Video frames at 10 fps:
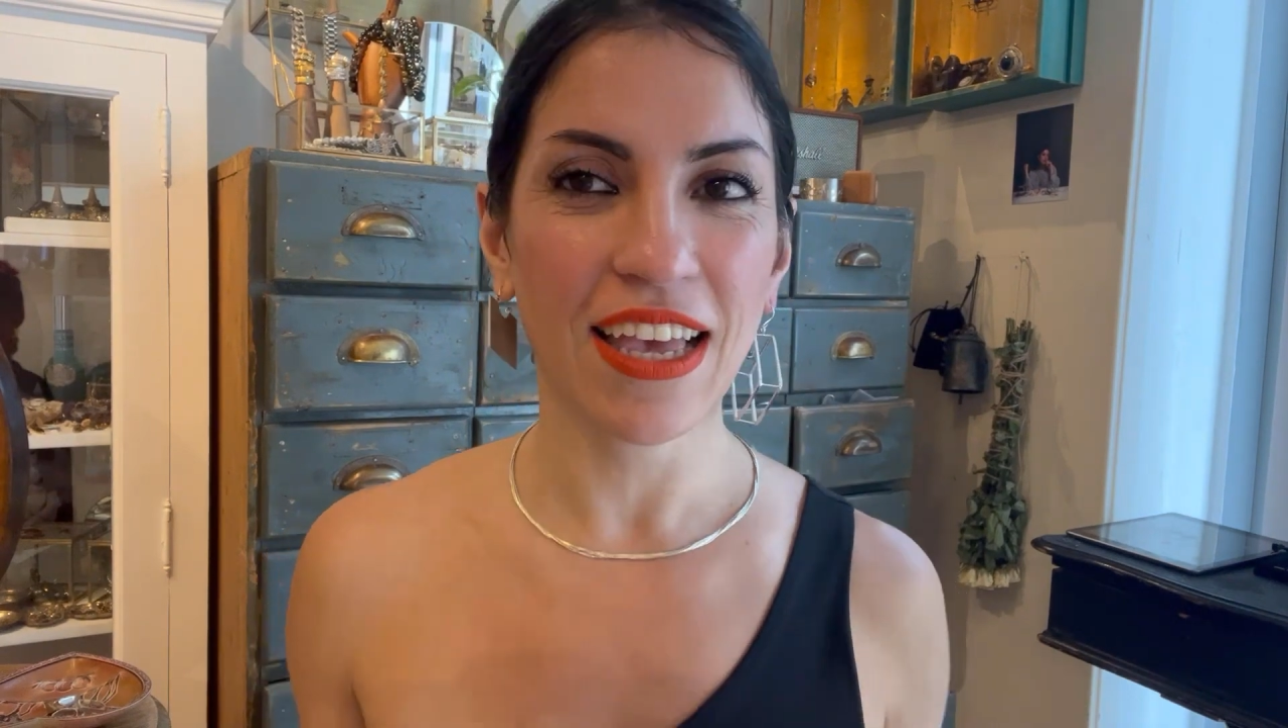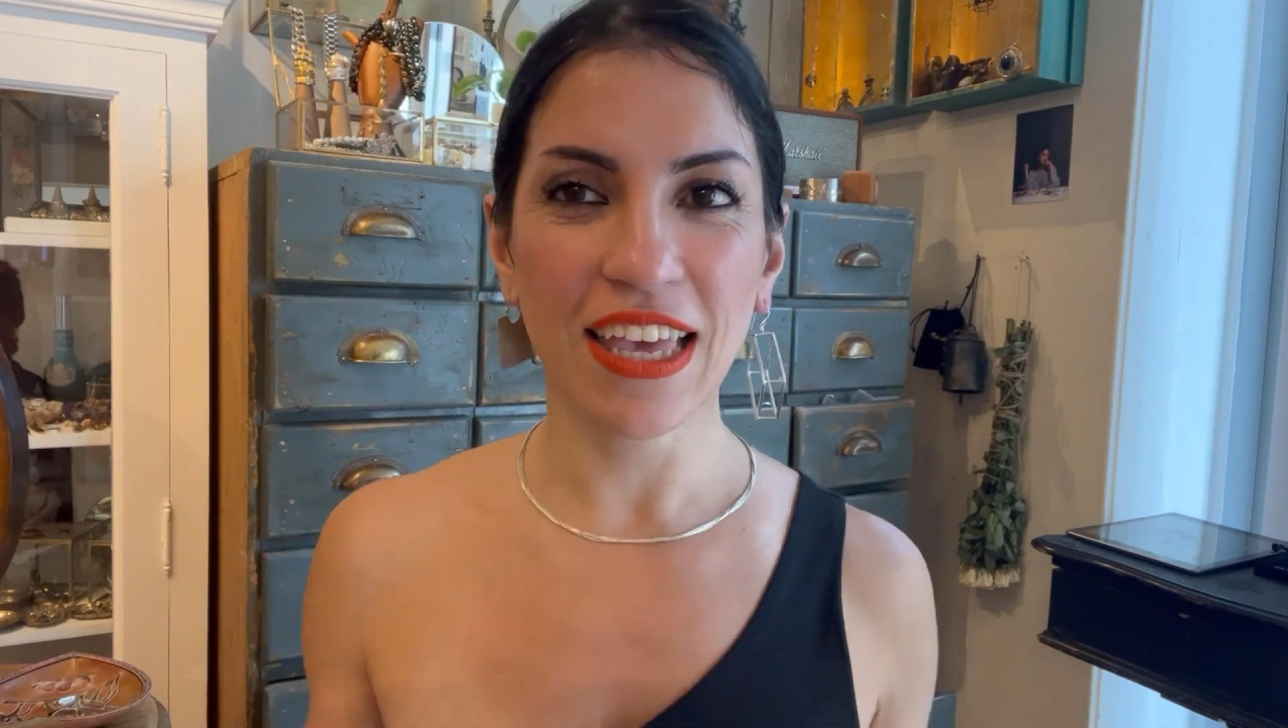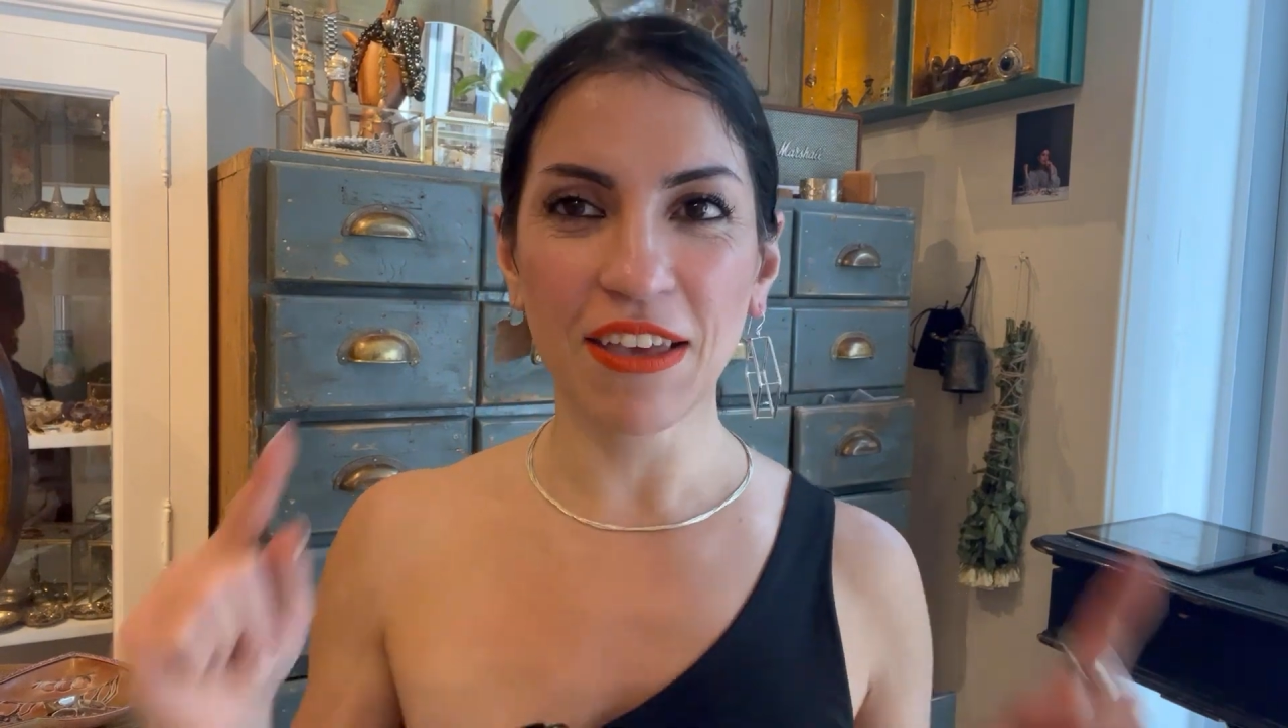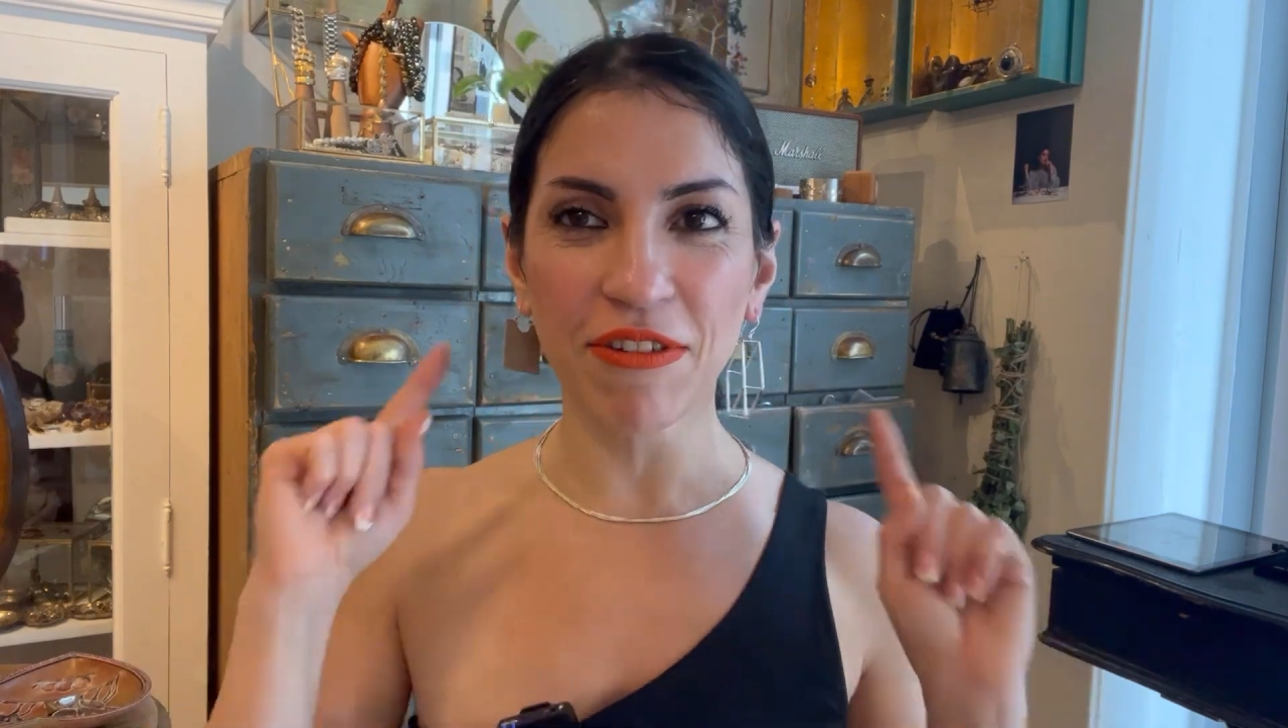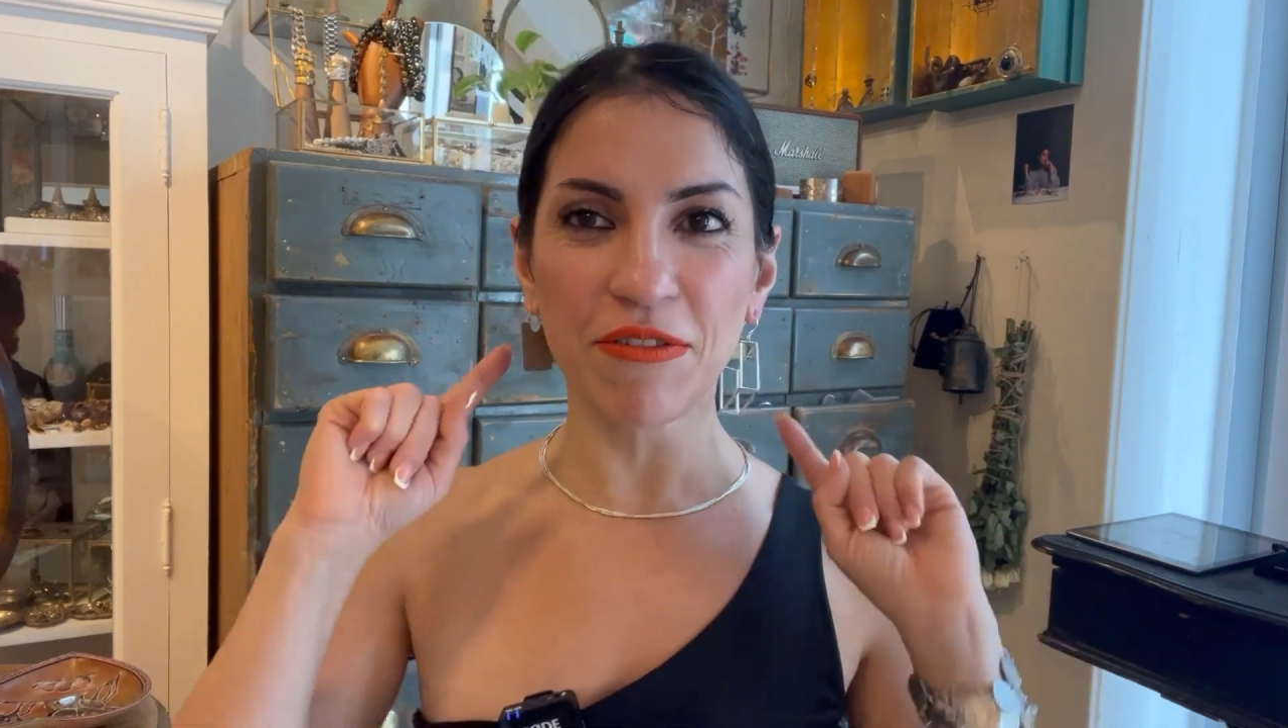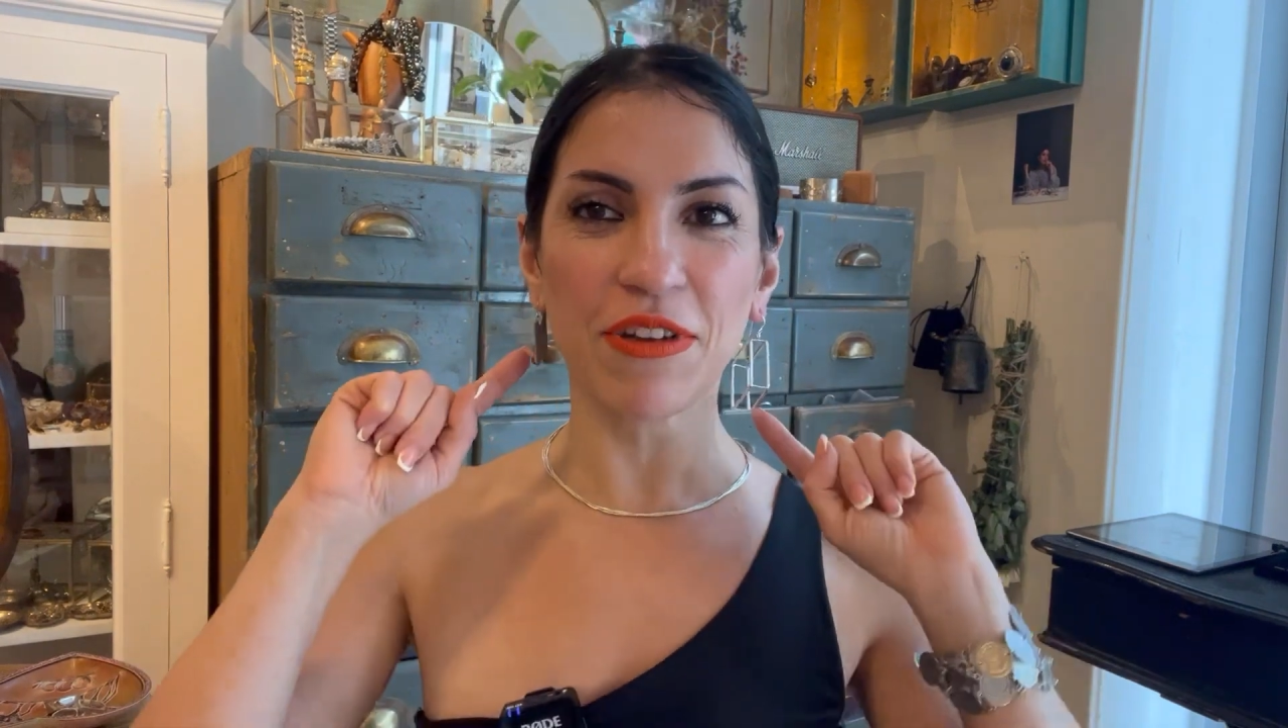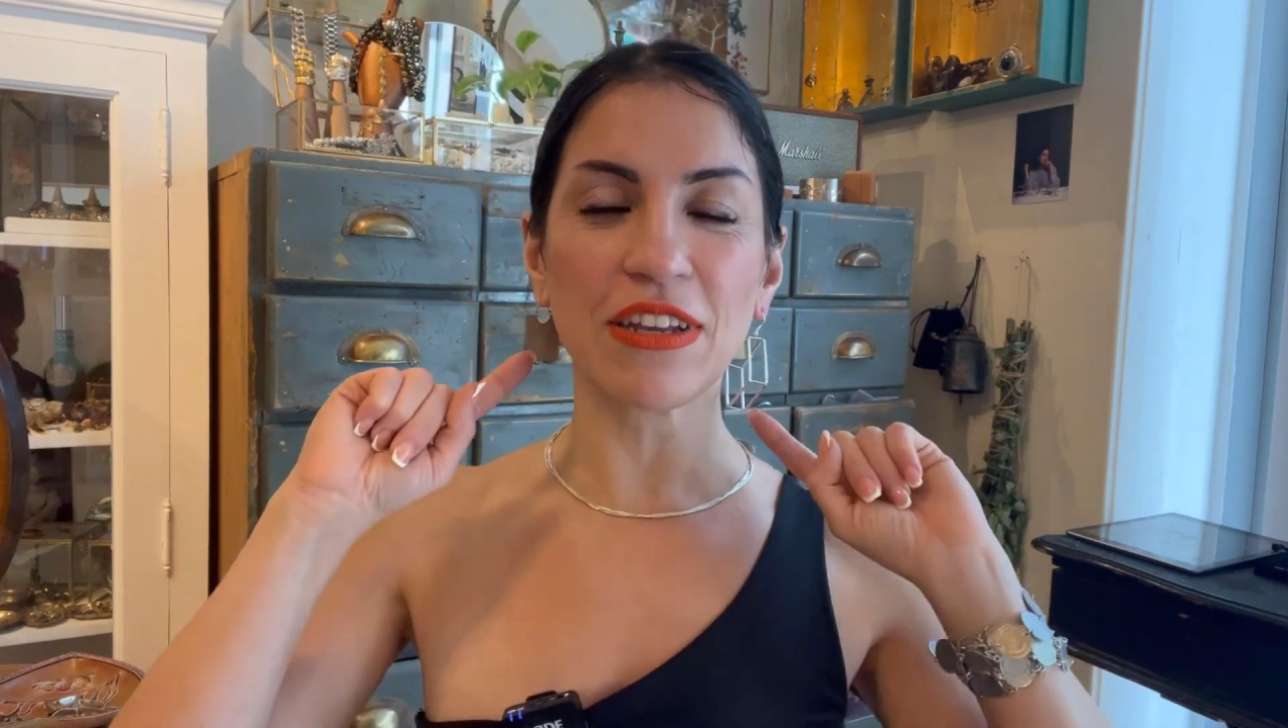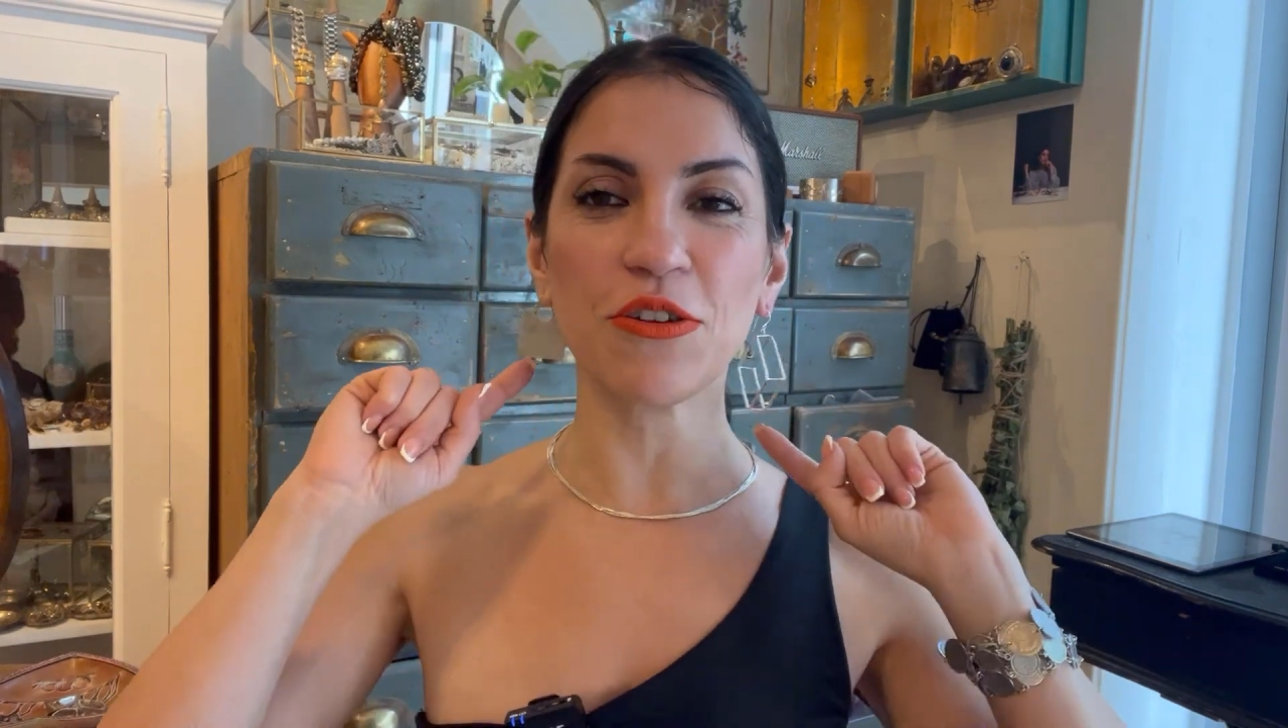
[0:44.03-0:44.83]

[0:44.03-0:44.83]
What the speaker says: even when